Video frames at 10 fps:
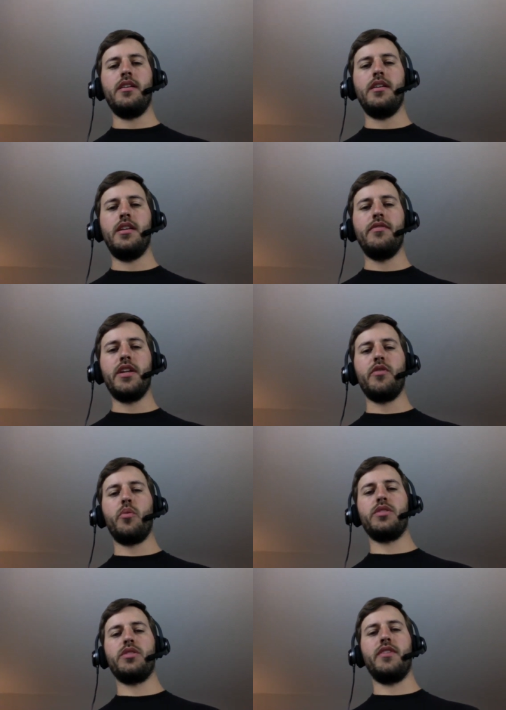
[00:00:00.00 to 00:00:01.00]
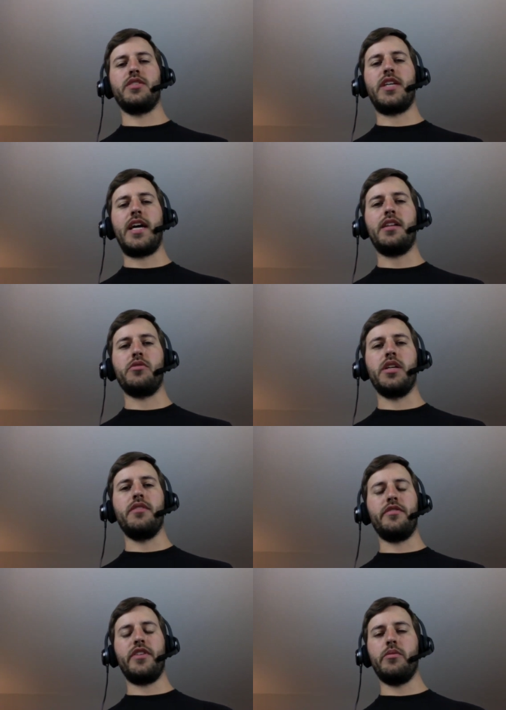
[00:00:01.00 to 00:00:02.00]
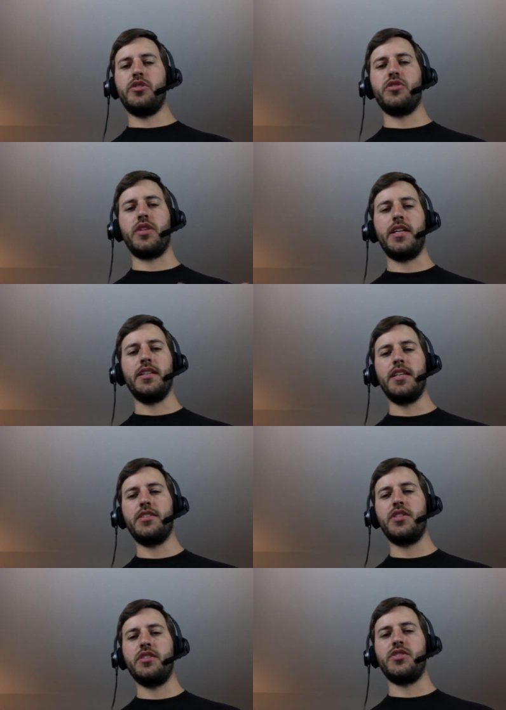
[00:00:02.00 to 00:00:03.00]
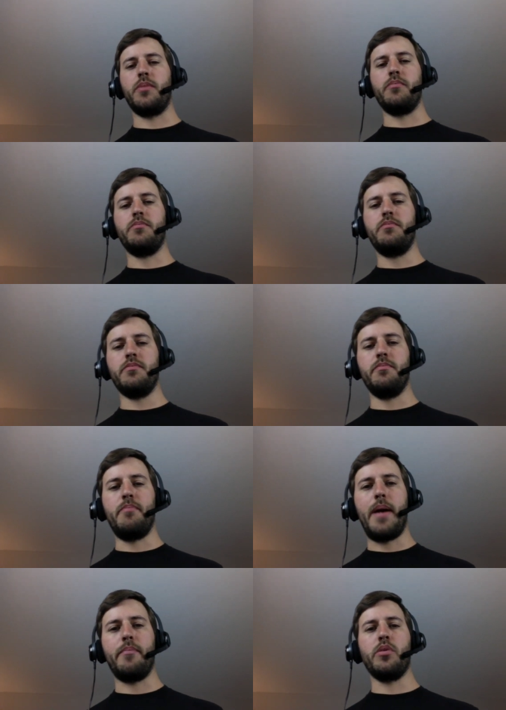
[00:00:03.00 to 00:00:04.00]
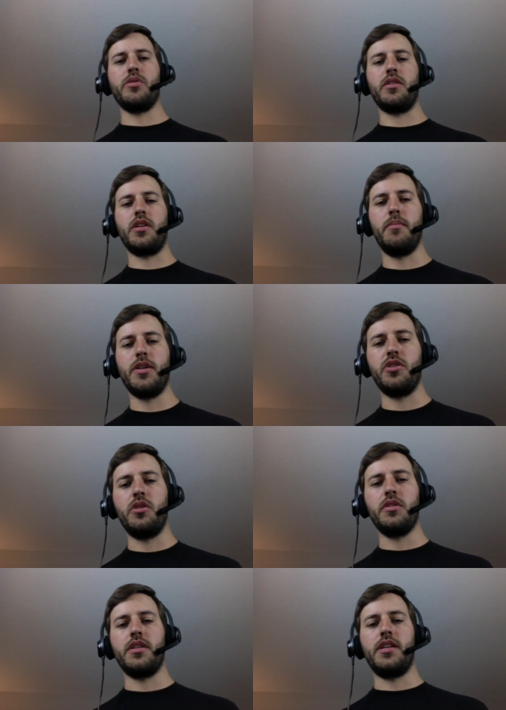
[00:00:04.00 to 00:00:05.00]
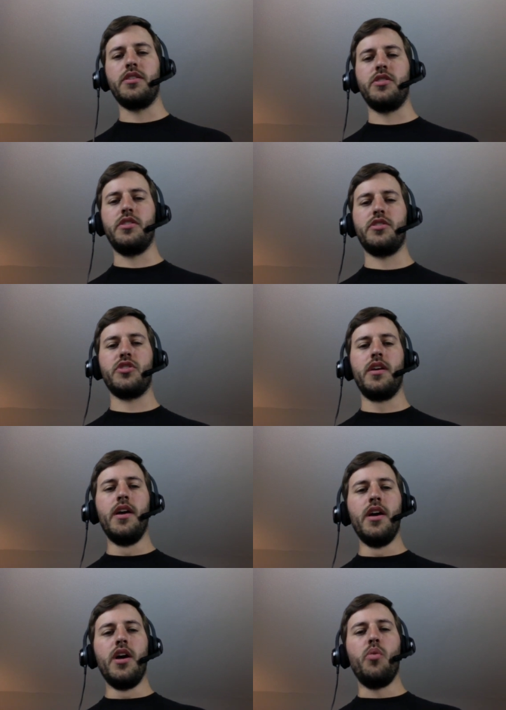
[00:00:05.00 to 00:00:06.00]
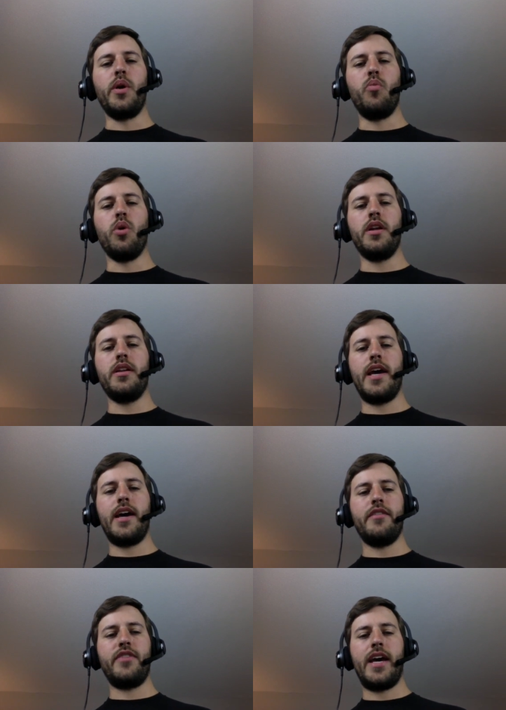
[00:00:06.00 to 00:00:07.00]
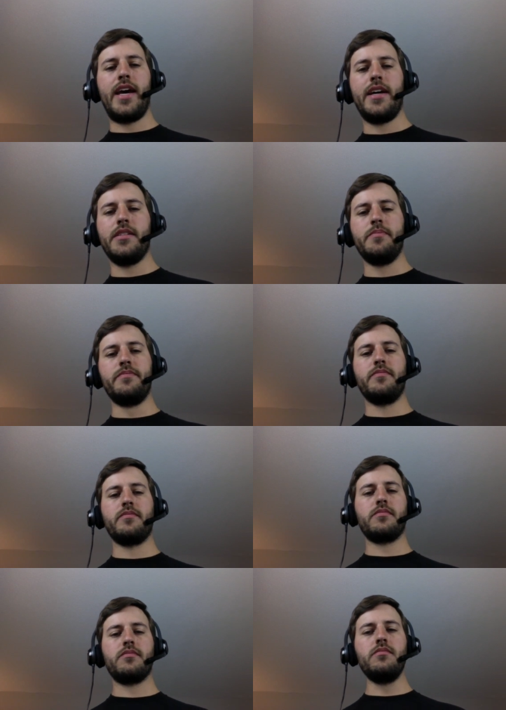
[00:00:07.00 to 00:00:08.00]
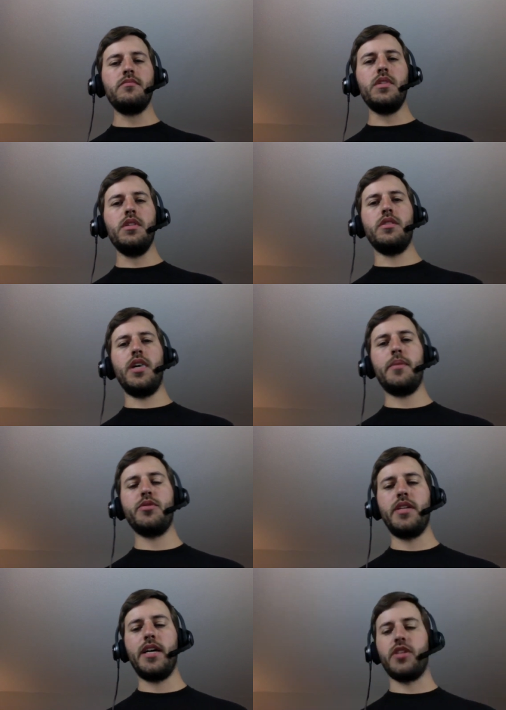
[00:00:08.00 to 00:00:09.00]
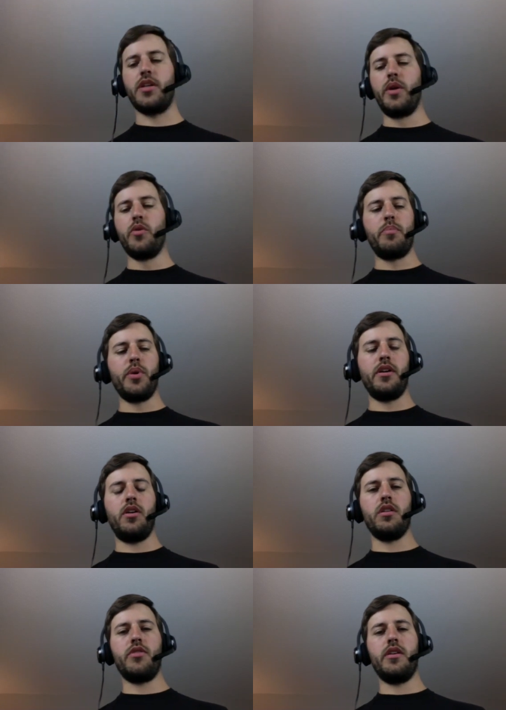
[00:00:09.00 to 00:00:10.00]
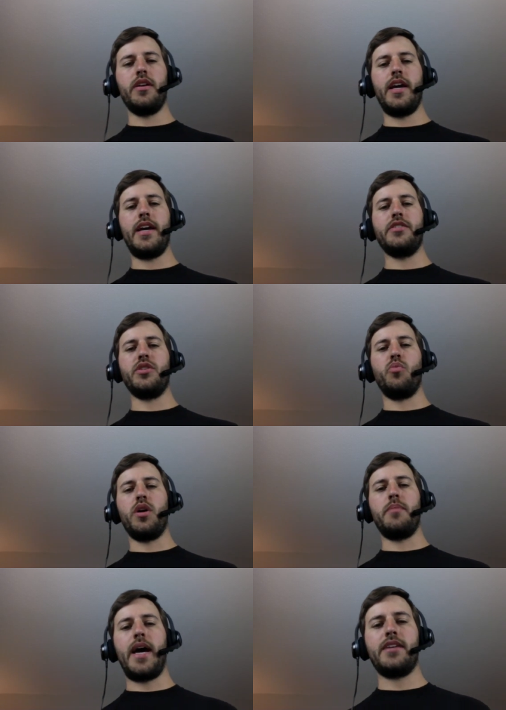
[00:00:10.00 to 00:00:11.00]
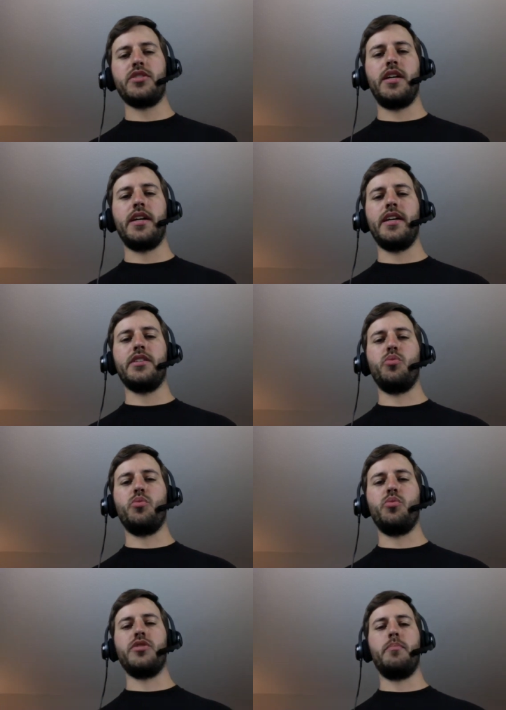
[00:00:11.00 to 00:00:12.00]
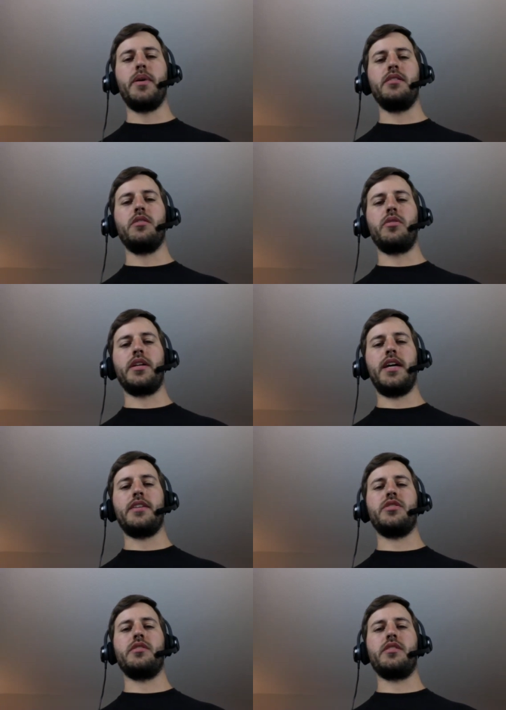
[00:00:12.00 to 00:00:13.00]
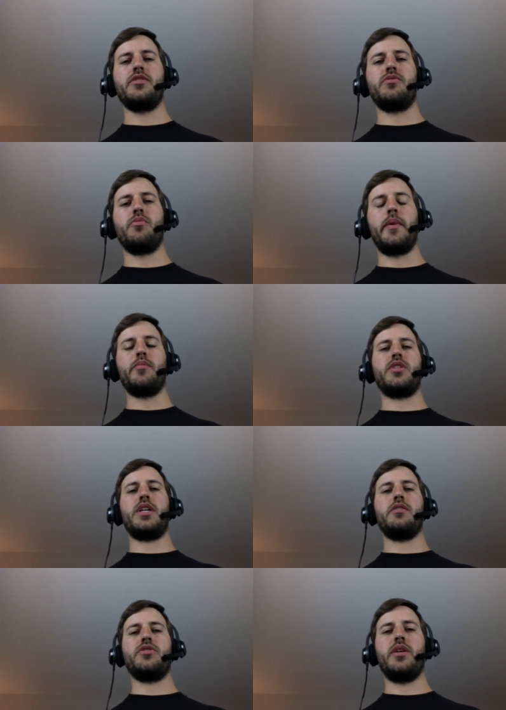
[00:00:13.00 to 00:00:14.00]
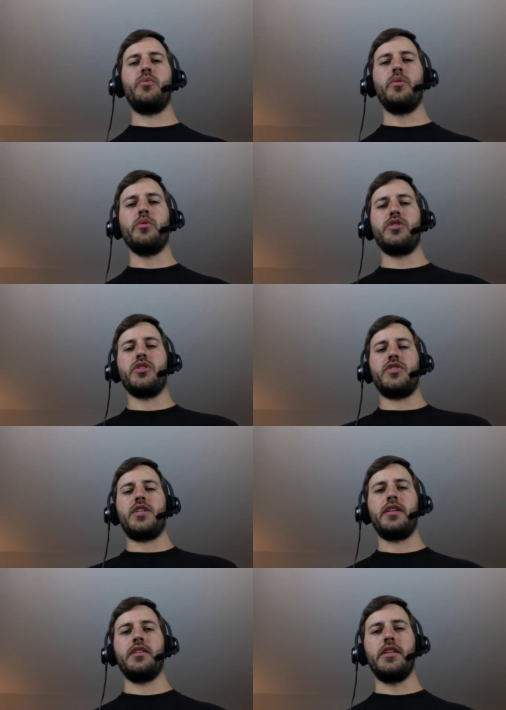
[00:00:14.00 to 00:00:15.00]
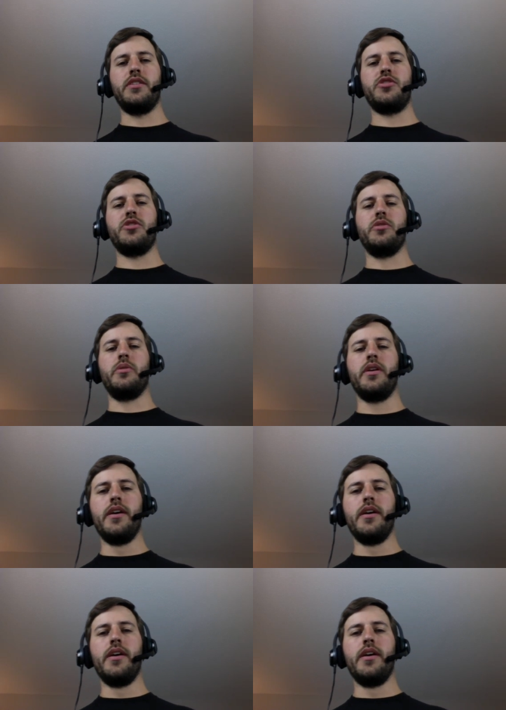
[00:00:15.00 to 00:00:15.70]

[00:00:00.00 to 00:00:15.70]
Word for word: even if it wasn't even a salary, even if I was just like enlisting some members on commission only because it just we wouldn't have had the ups and downs. Like we were putting all of our eggs in one basket, I guess, was the big learning lesson. Because remember, Tyler said we were just selling leads to